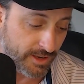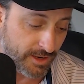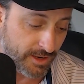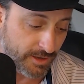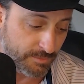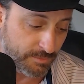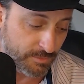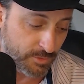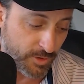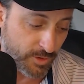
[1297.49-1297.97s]

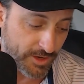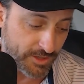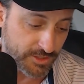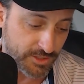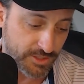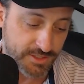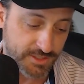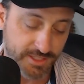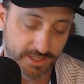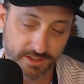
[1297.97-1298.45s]
who I used
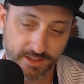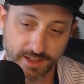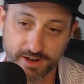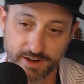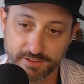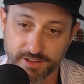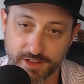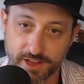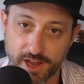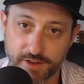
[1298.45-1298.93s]
to see a lot
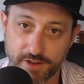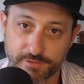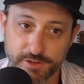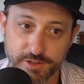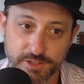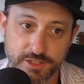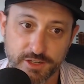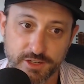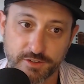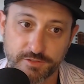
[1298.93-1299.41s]
of the
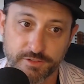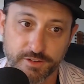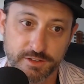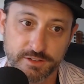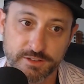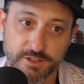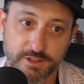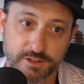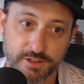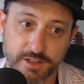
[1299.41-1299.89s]
conference
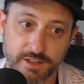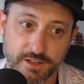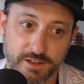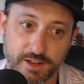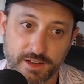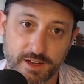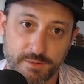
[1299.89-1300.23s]
circuit.